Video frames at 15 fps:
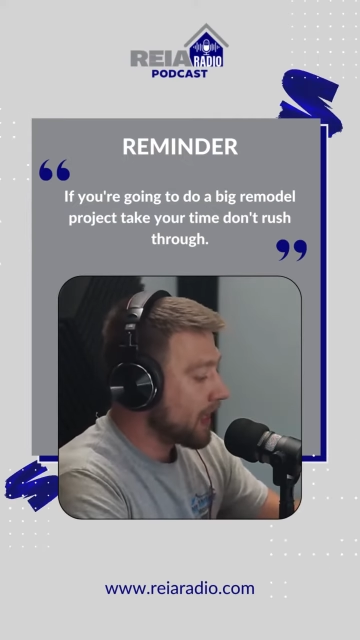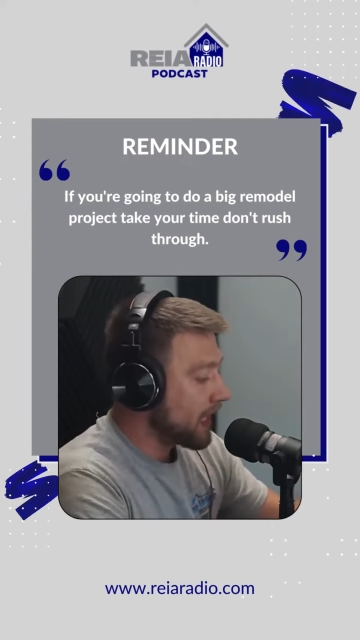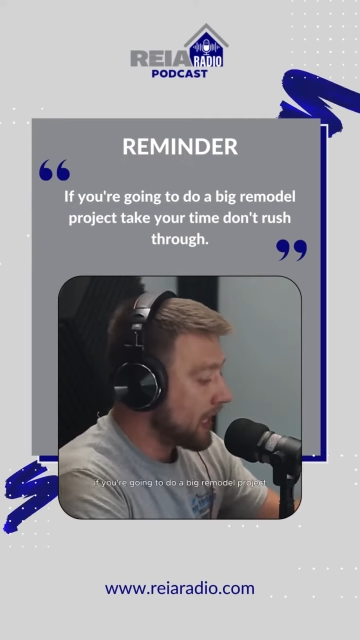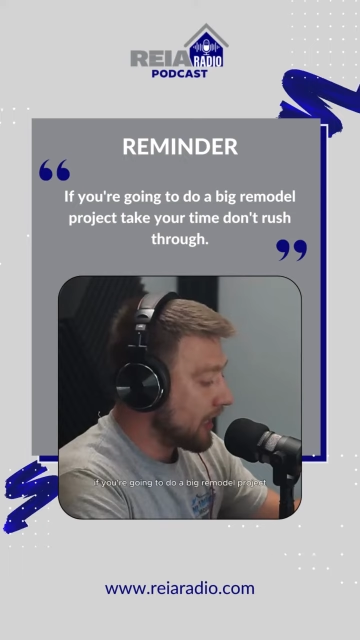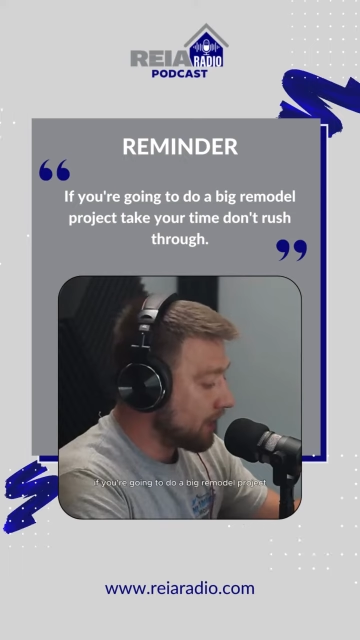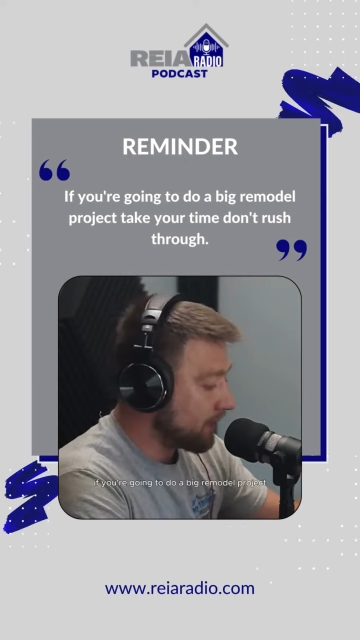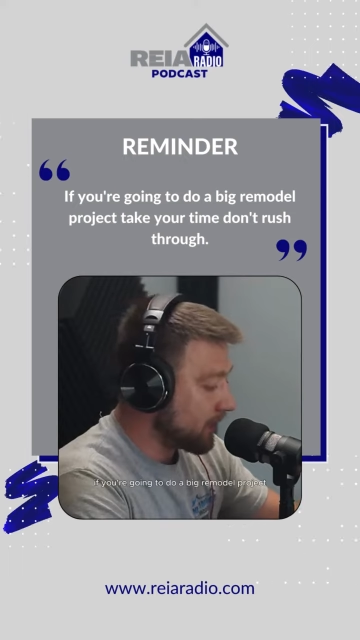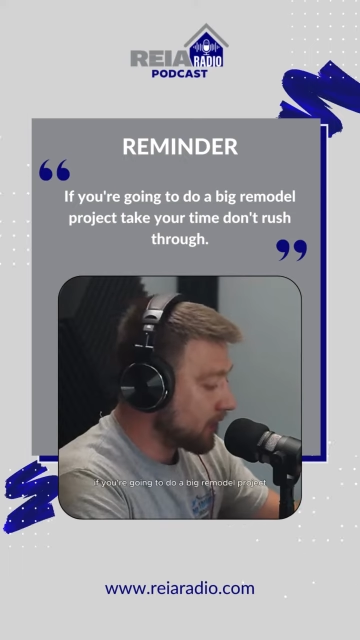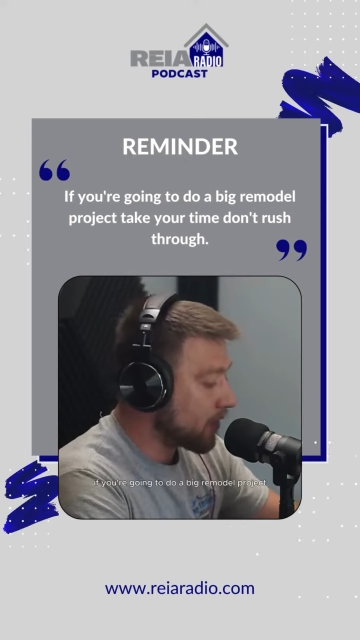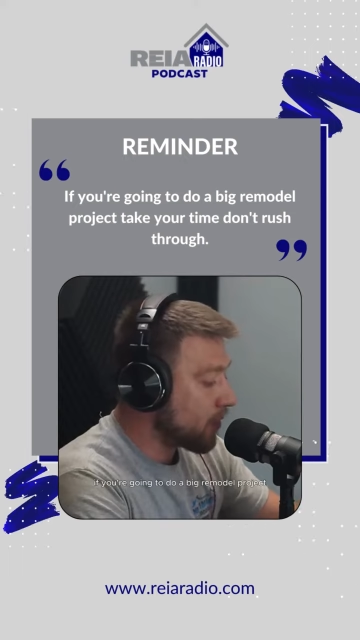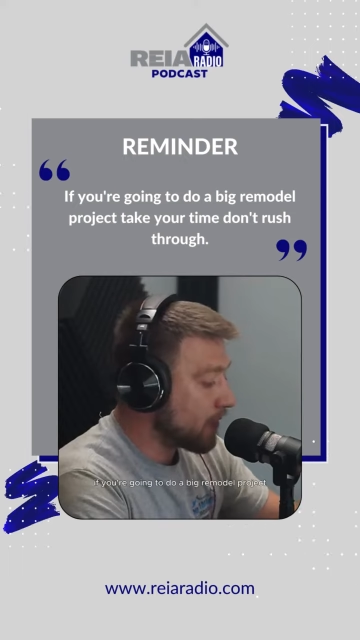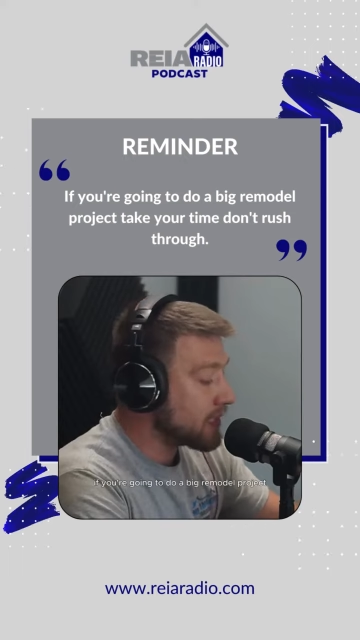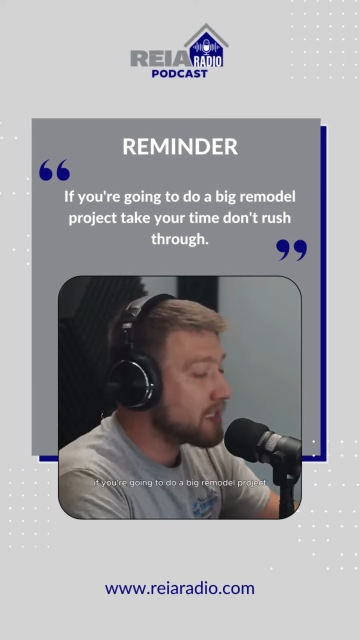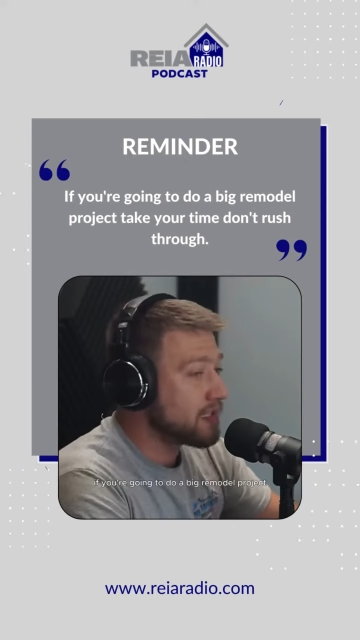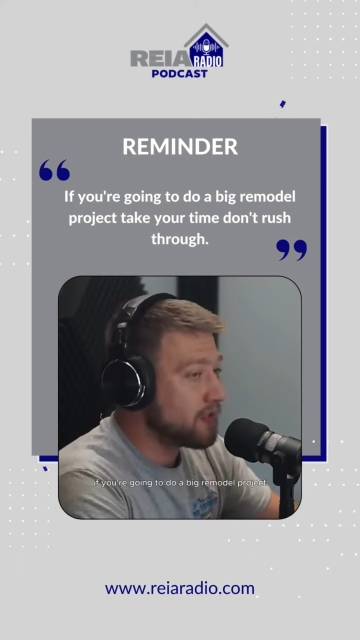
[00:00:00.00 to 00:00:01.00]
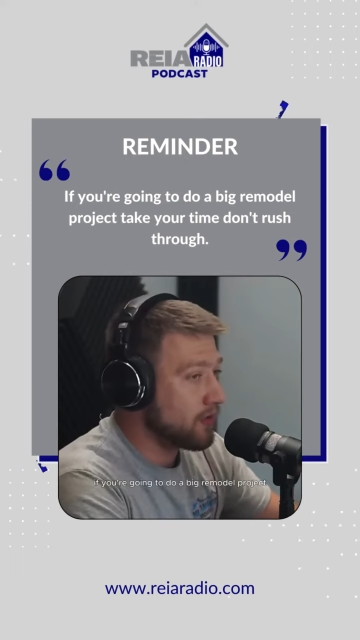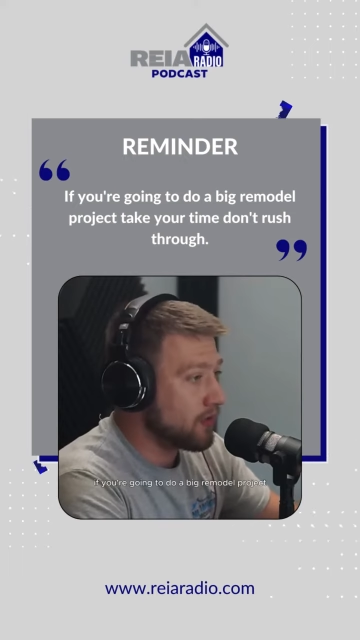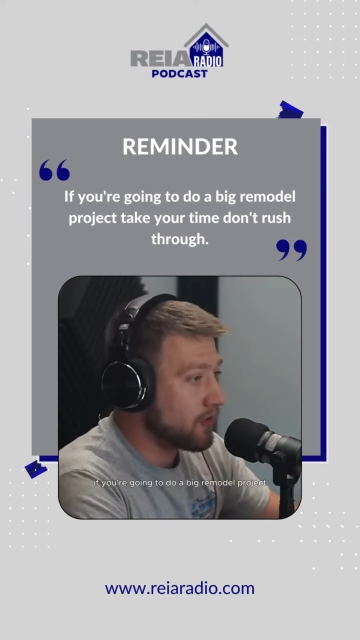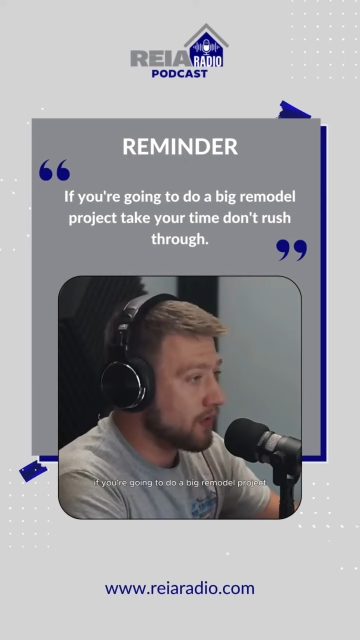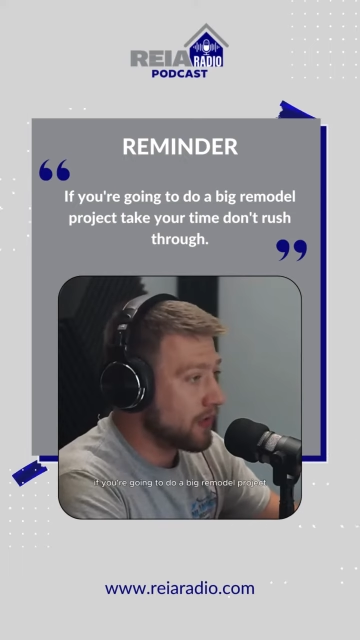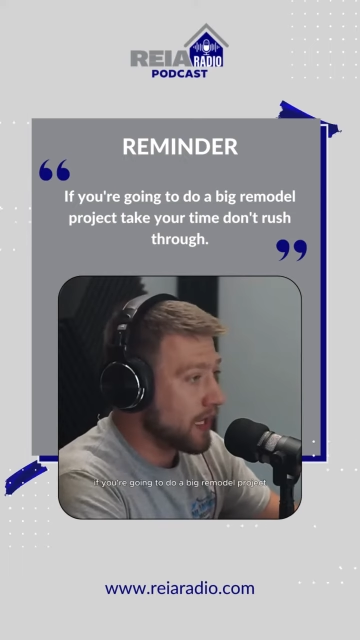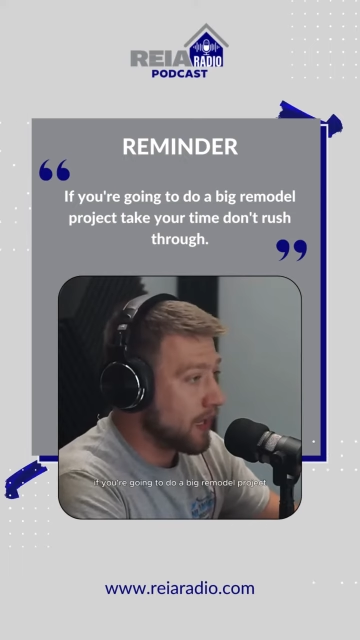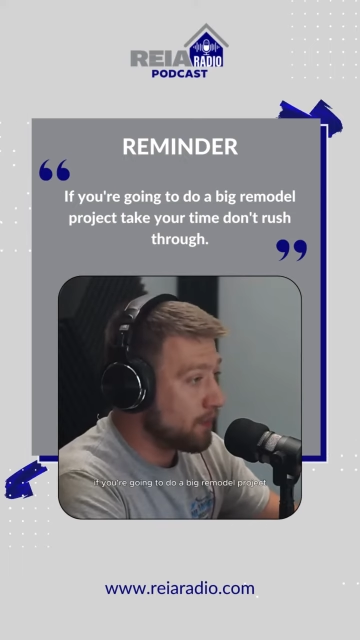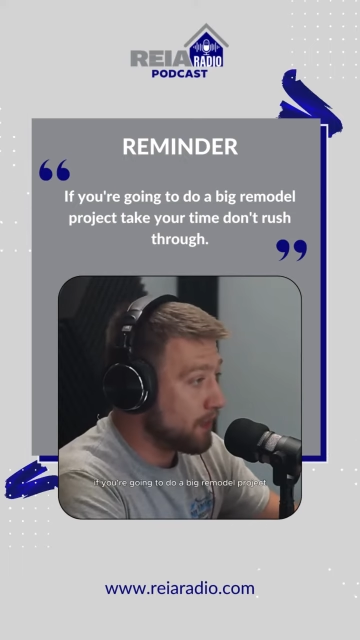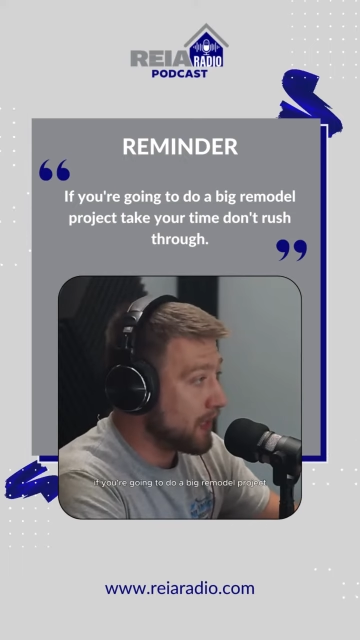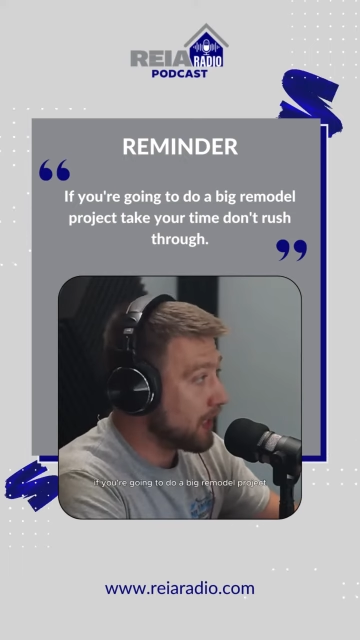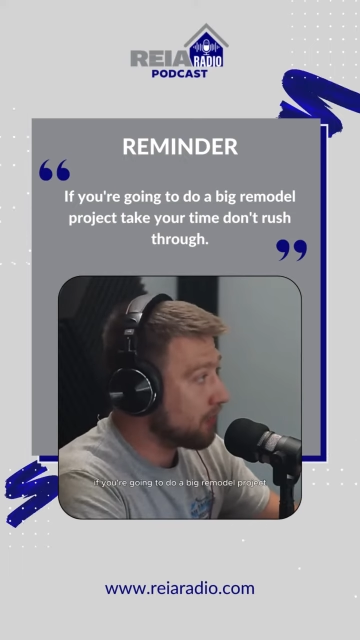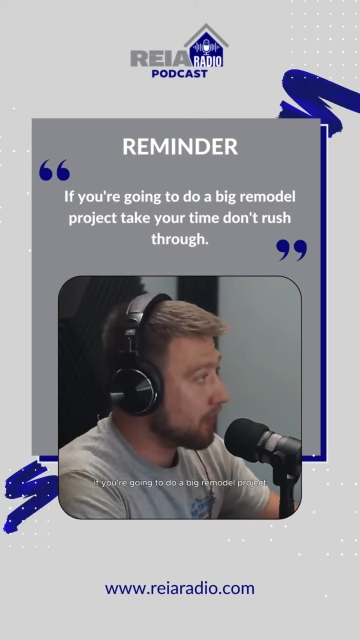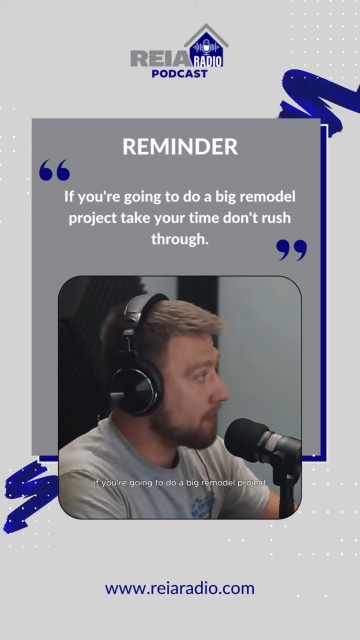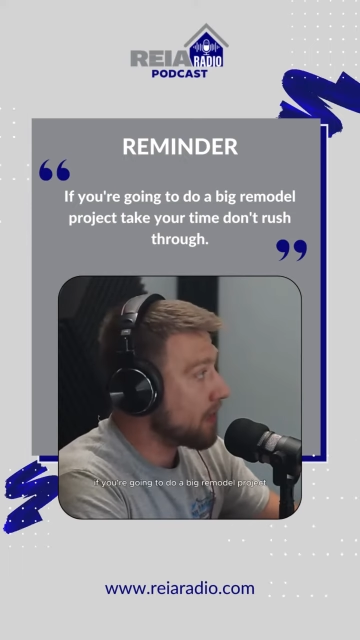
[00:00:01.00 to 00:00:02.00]
if you're going to do a, a
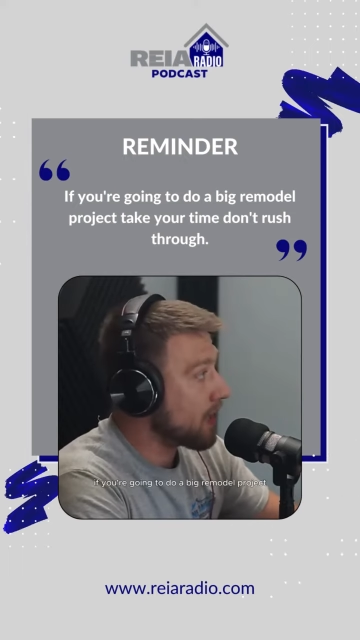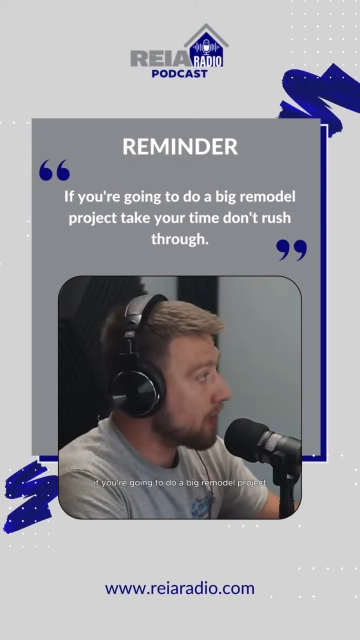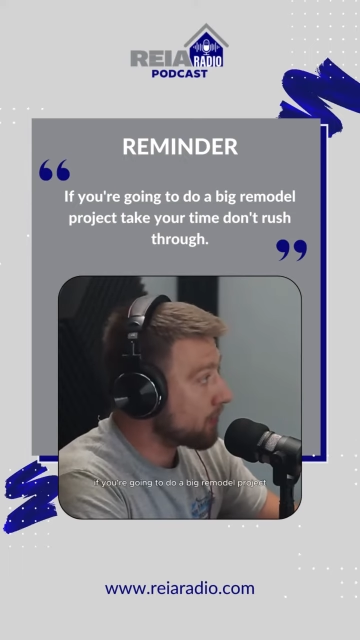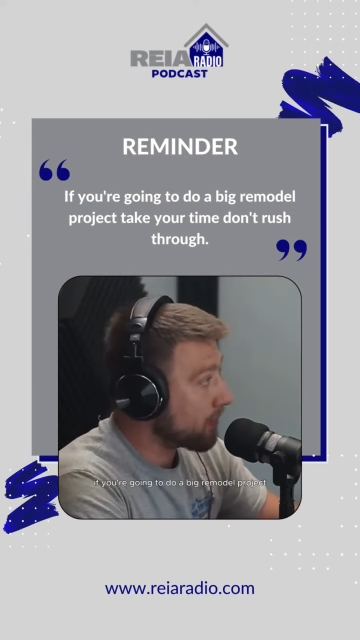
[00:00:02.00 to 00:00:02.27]
big remodel